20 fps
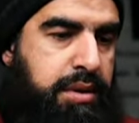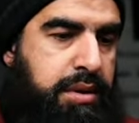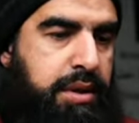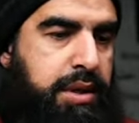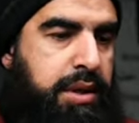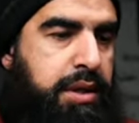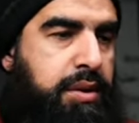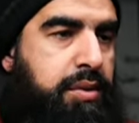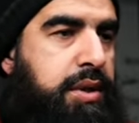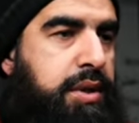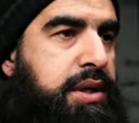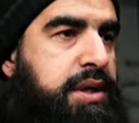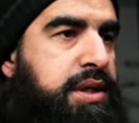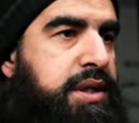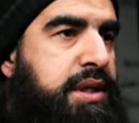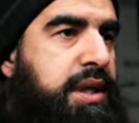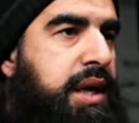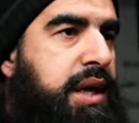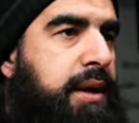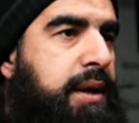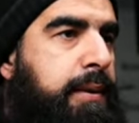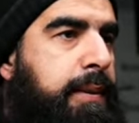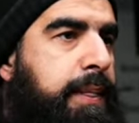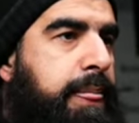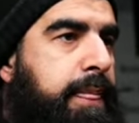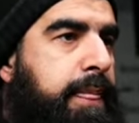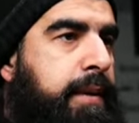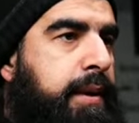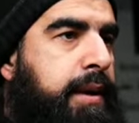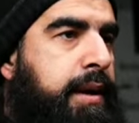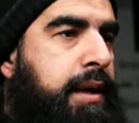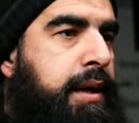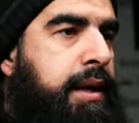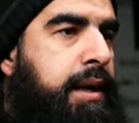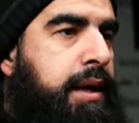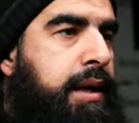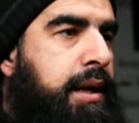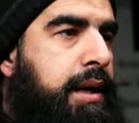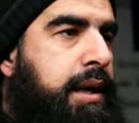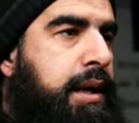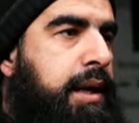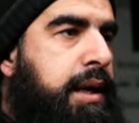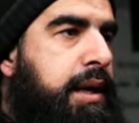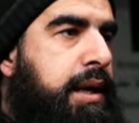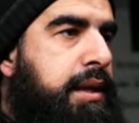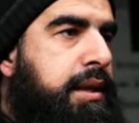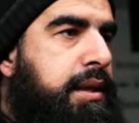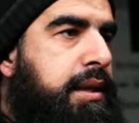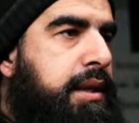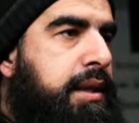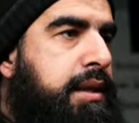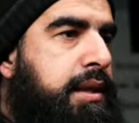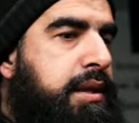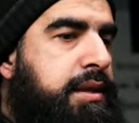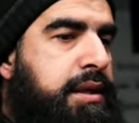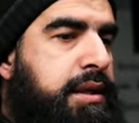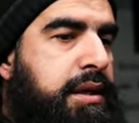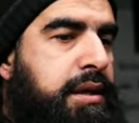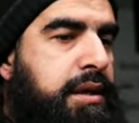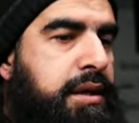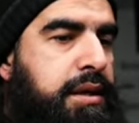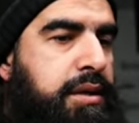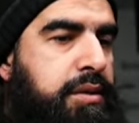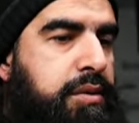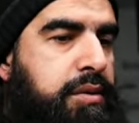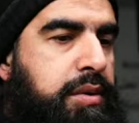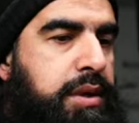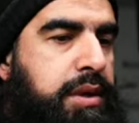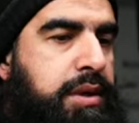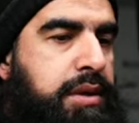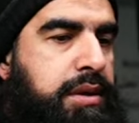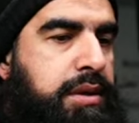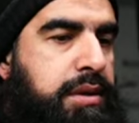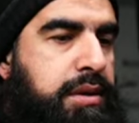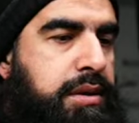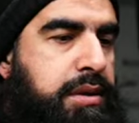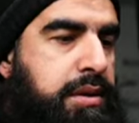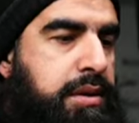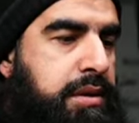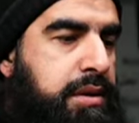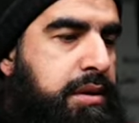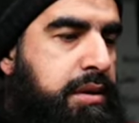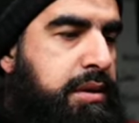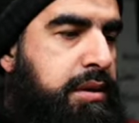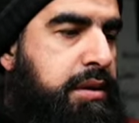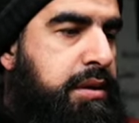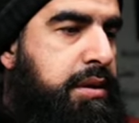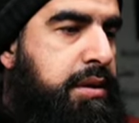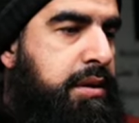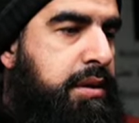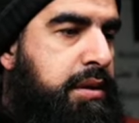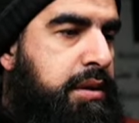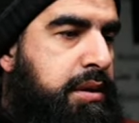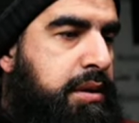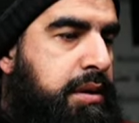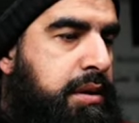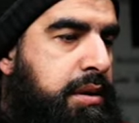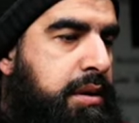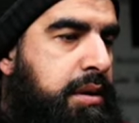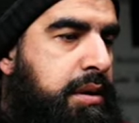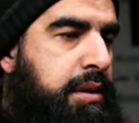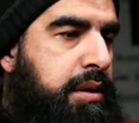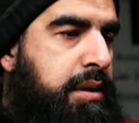and one is that and then there's another one. Uh,